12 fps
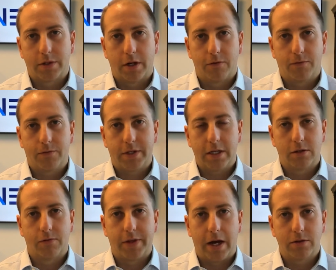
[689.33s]
They have tens
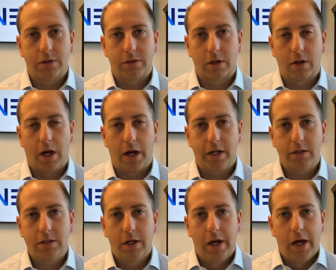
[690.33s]
of thousands of
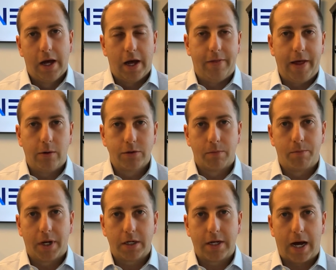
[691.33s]
clients, and that was a
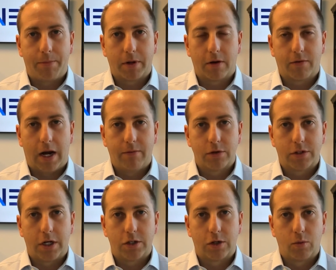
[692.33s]
big topic of
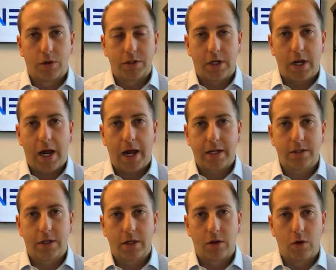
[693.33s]
conversation, was
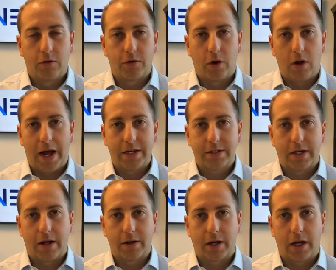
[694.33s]
enhancing the overall asset
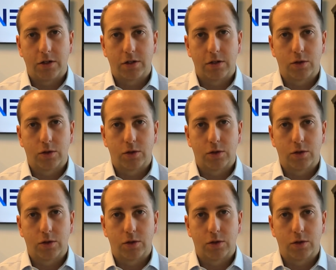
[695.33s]
allocation.